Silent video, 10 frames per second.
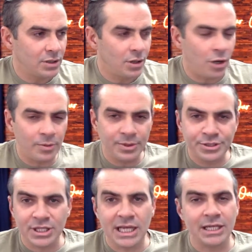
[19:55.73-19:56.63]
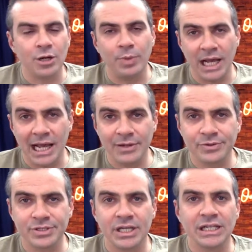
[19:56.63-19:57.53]
almost like an open
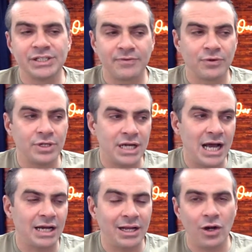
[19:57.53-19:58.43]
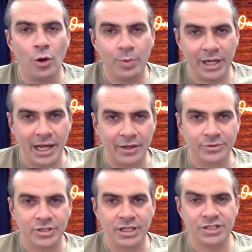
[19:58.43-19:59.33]
house, except for not an open
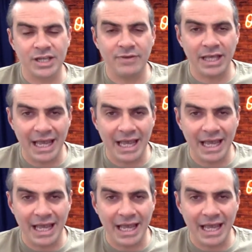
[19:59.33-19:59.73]
house. It's giving